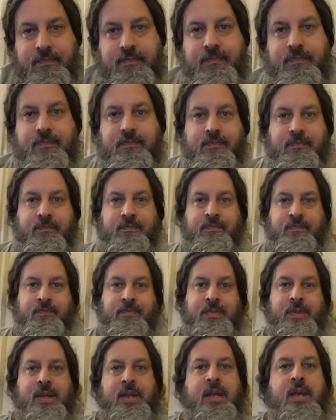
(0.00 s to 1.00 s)
hmm,
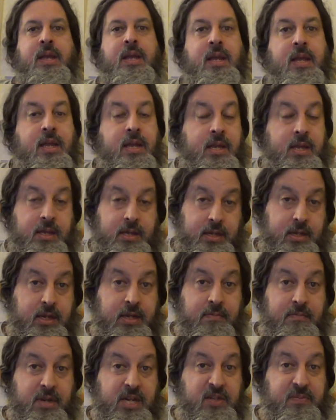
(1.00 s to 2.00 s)

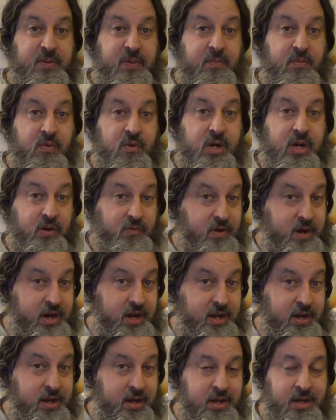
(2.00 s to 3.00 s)
it must be morning,
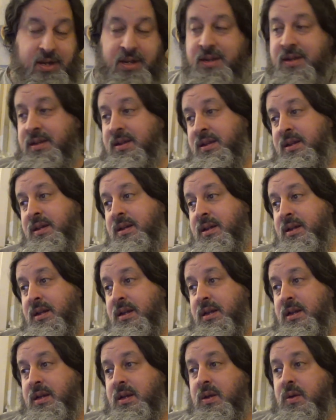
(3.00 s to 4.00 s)
right?
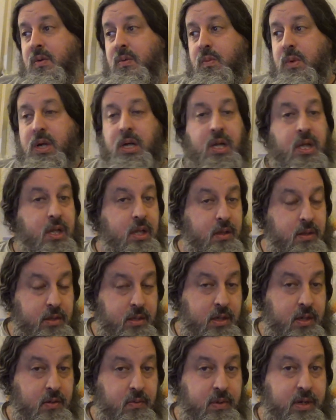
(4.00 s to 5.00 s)
Well,
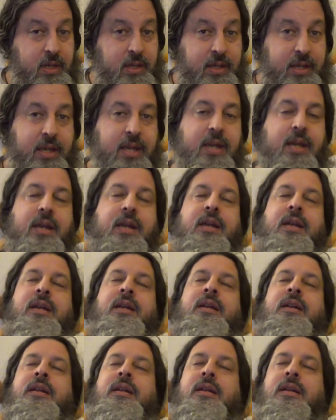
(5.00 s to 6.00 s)
not really.
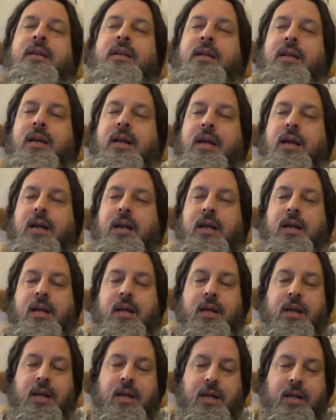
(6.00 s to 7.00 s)

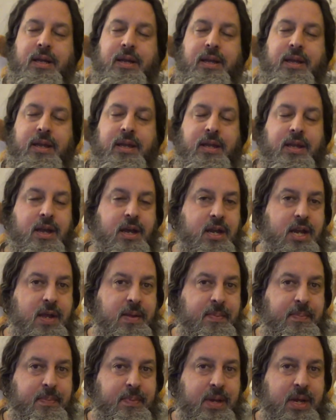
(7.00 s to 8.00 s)
Uh, I got
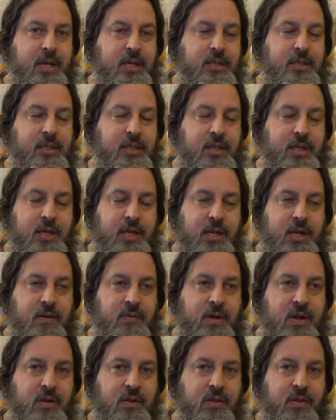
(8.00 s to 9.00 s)
up at uh,
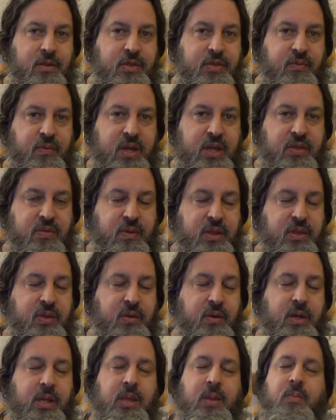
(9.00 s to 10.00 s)
around 3,
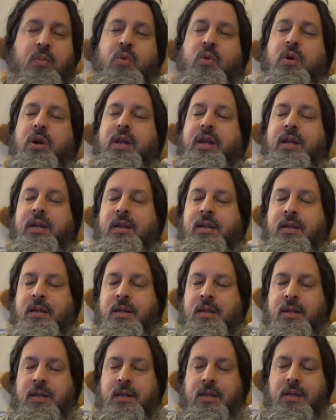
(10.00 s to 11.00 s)
3.30 in the morning.
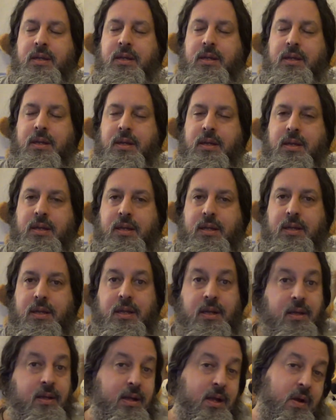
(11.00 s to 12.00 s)
Uh,
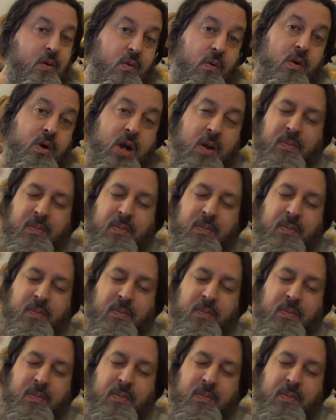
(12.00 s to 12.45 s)
I woke